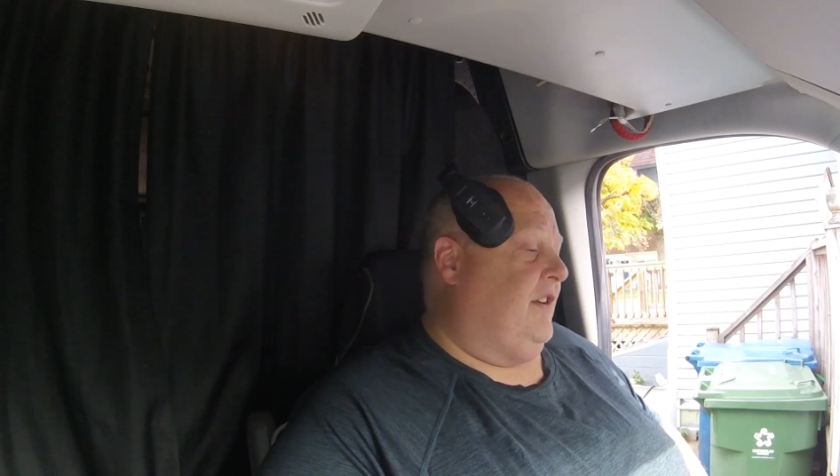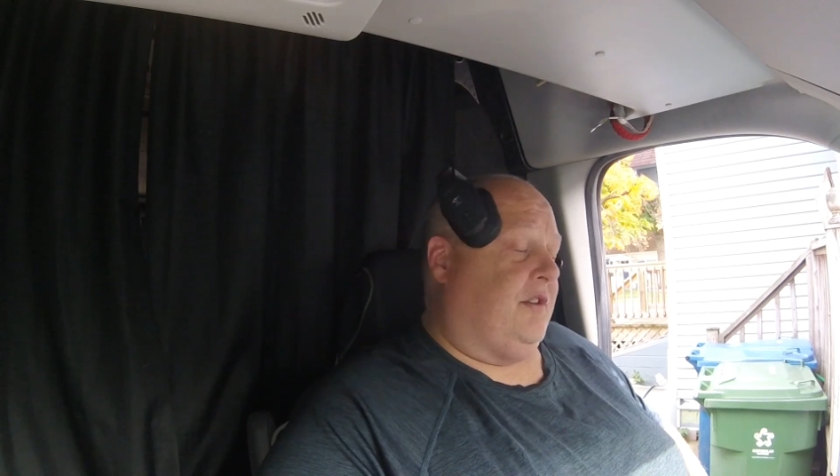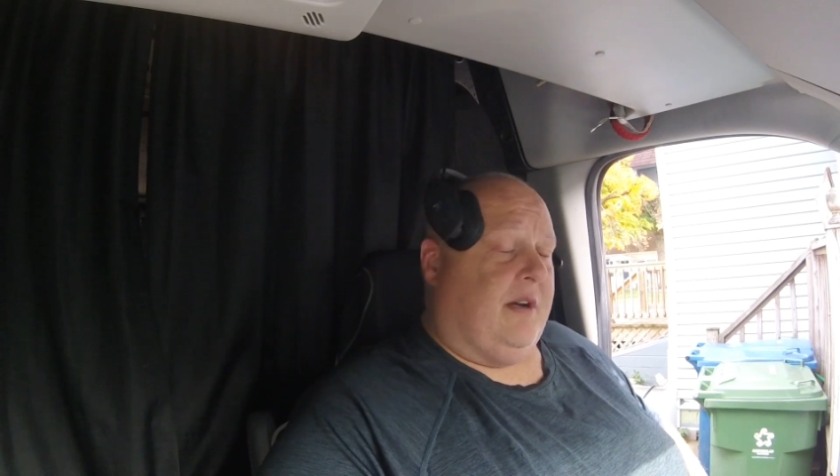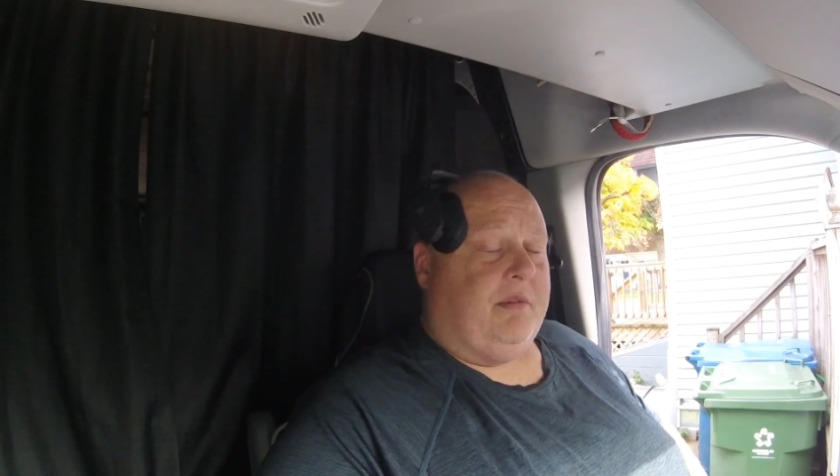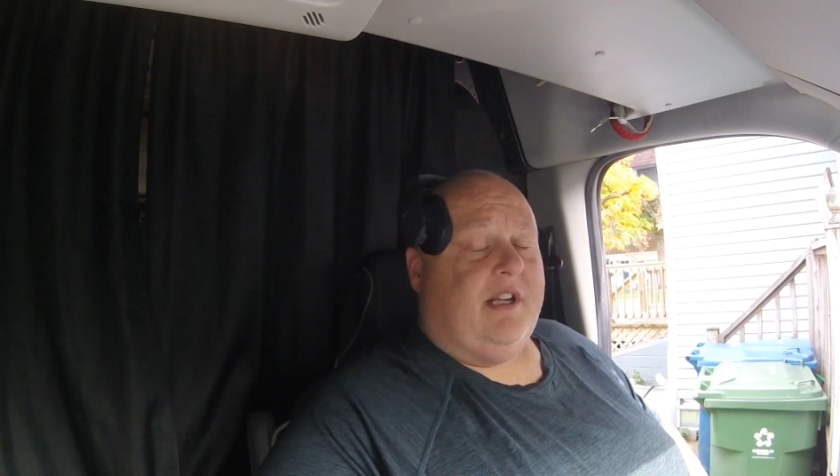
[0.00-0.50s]

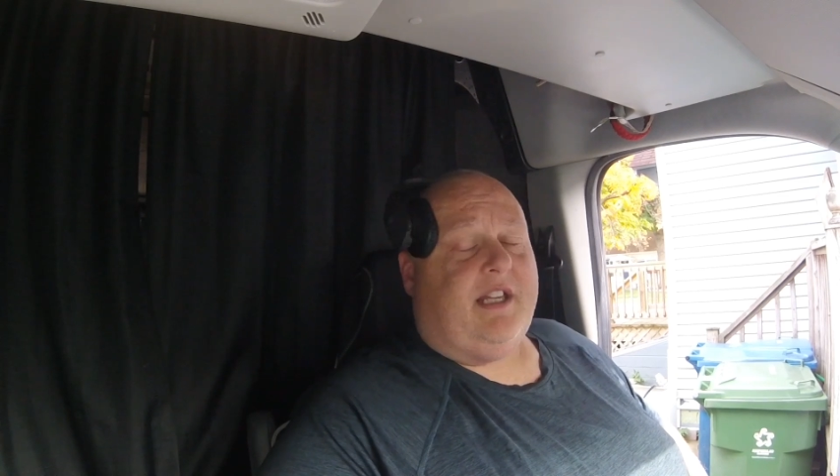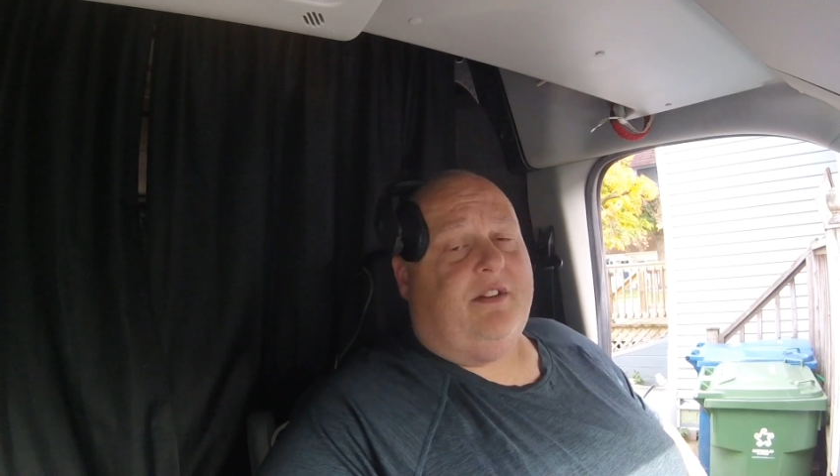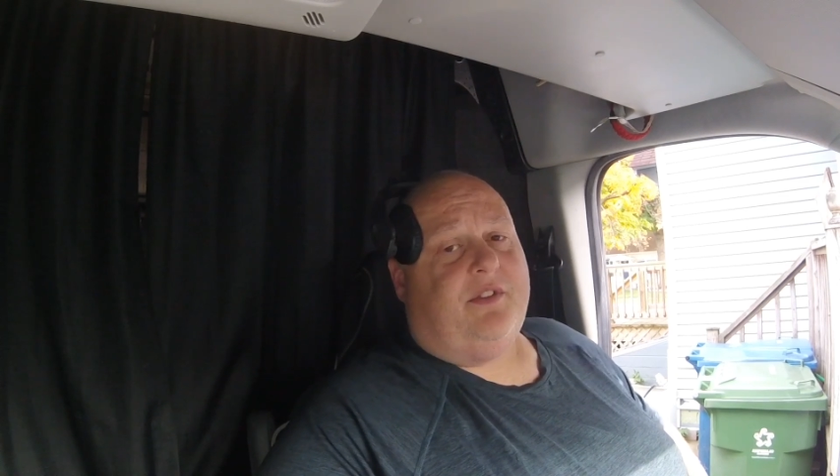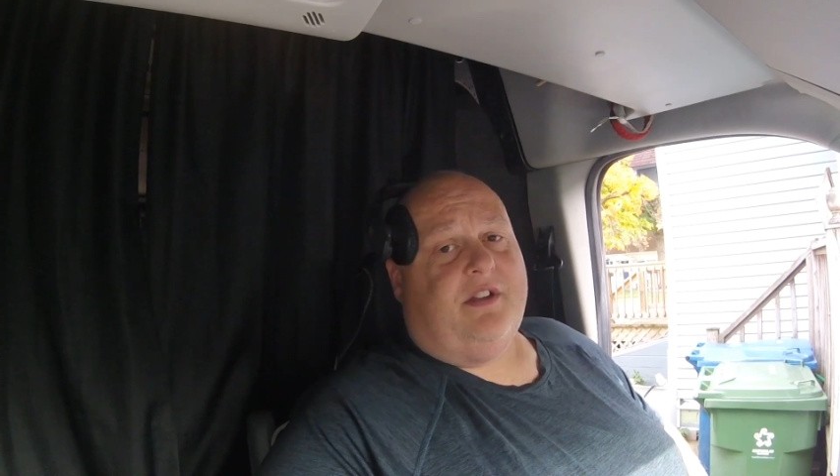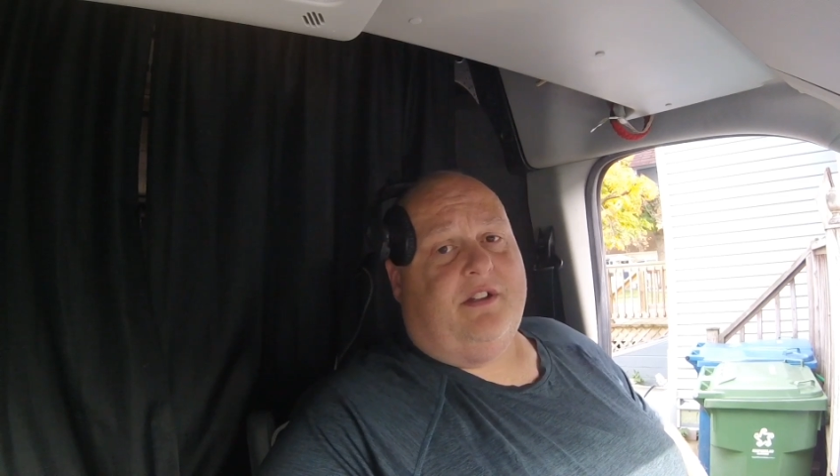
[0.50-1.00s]
So I'm gonna
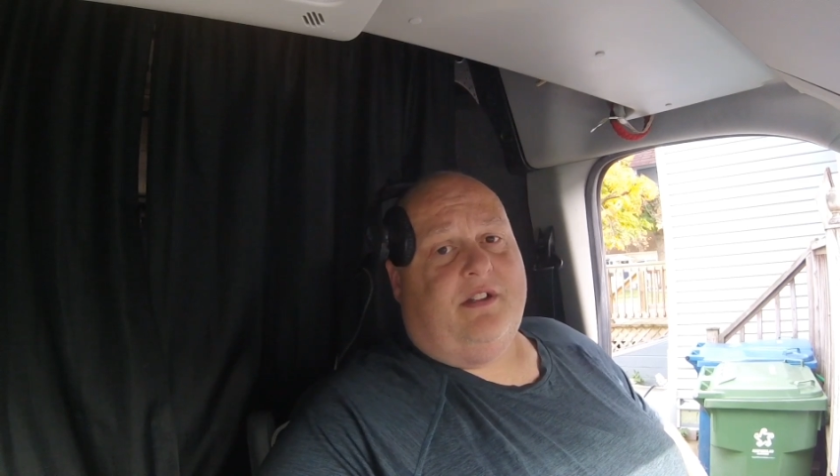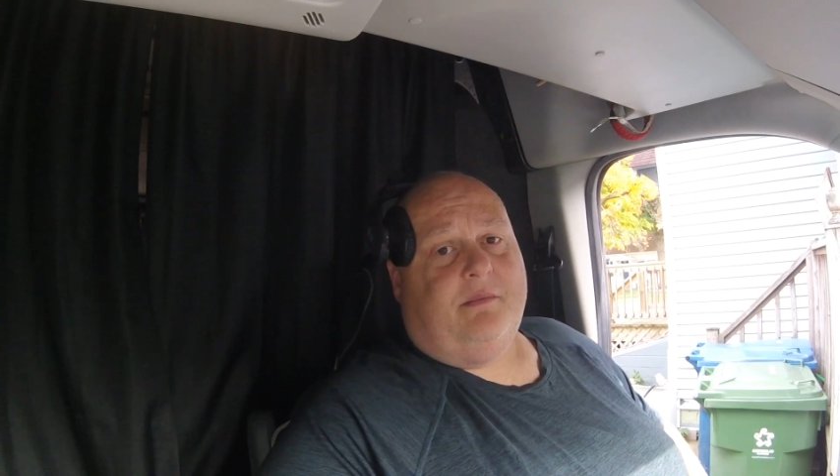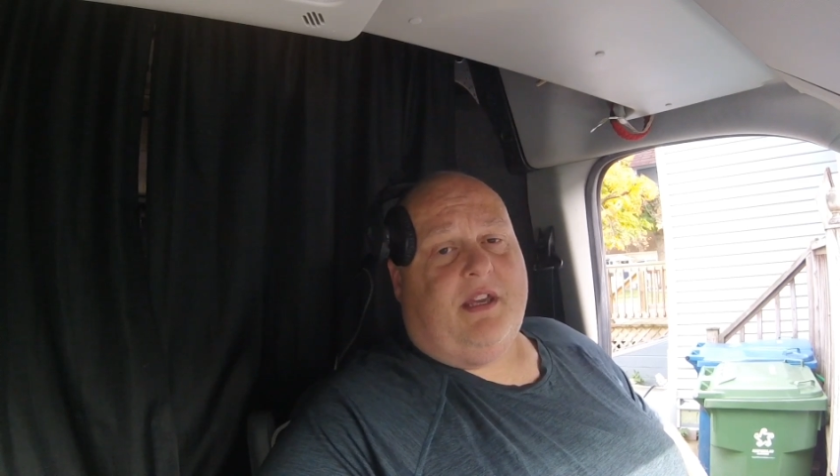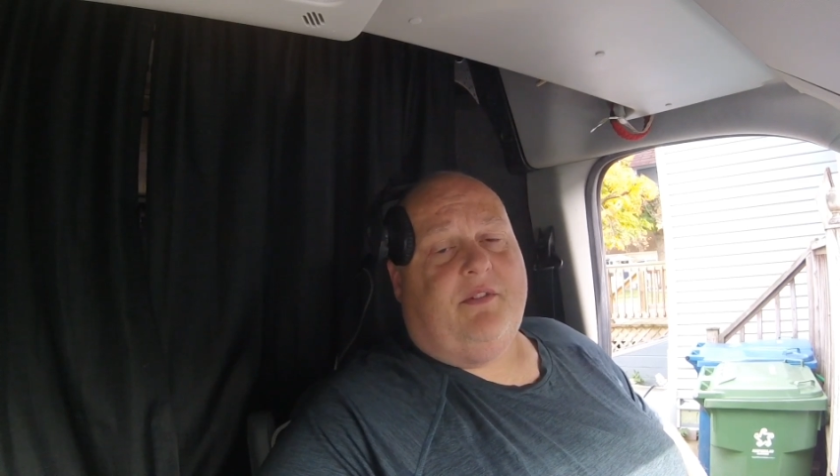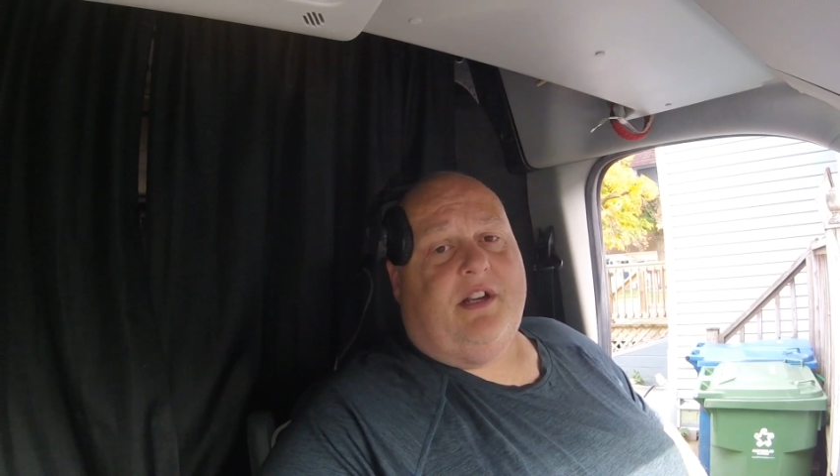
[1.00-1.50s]
give the
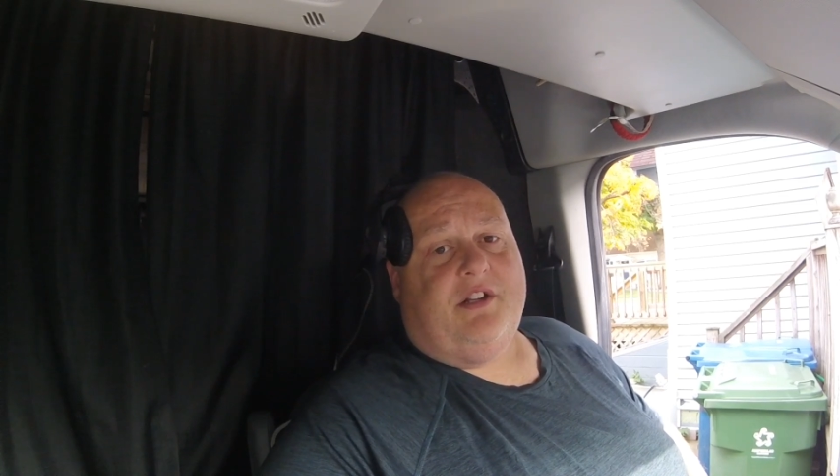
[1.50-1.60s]
I'm giving